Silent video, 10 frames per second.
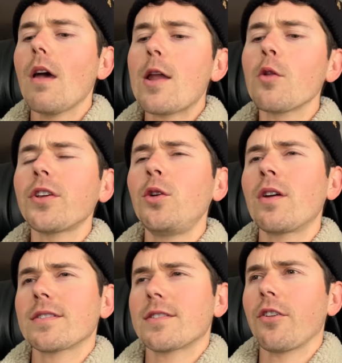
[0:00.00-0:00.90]
I don't think you
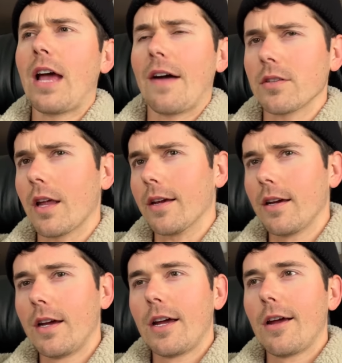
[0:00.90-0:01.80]
necessarily have to like
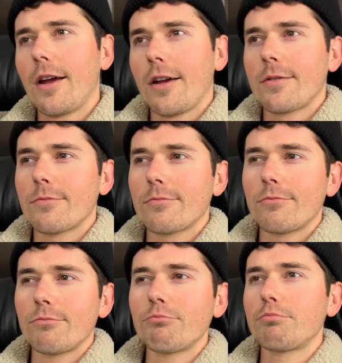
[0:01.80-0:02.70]

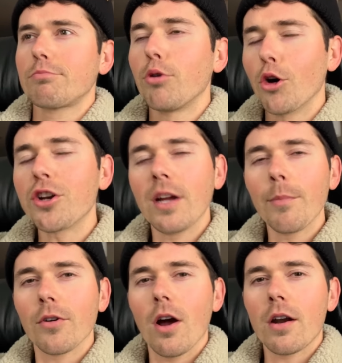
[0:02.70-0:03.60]
put a
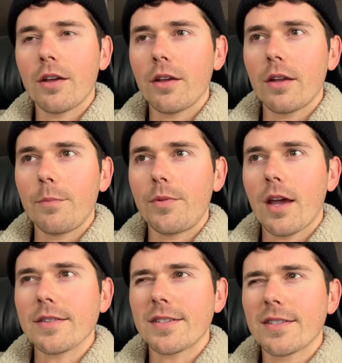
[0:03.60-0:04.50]
number on it
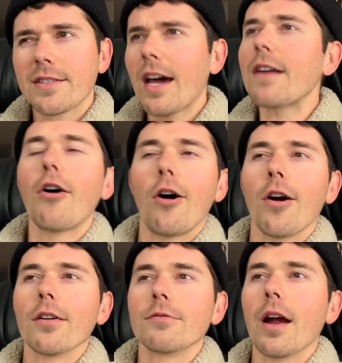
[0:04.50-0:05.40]
because it's kind of
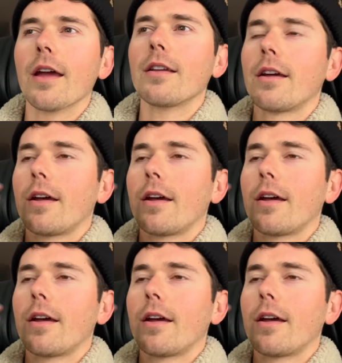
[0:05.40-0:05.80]
hard, right?